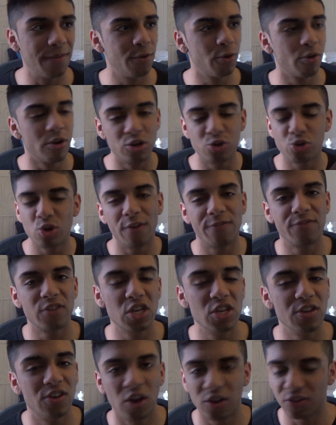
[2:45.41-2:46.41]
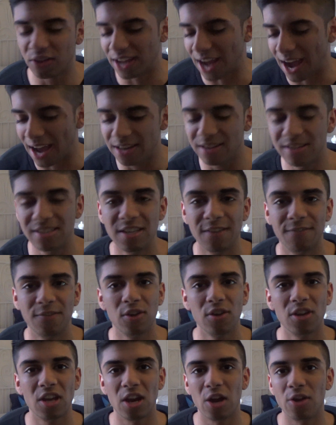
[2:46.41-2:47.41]
If you're a drifter, you go to the canyons.
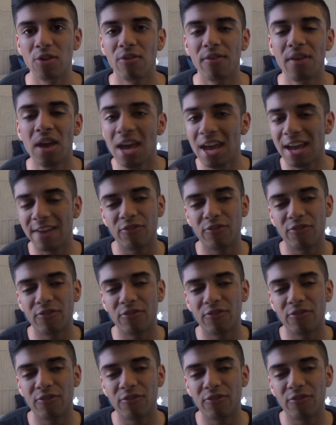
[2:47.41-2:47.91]
If you, you know,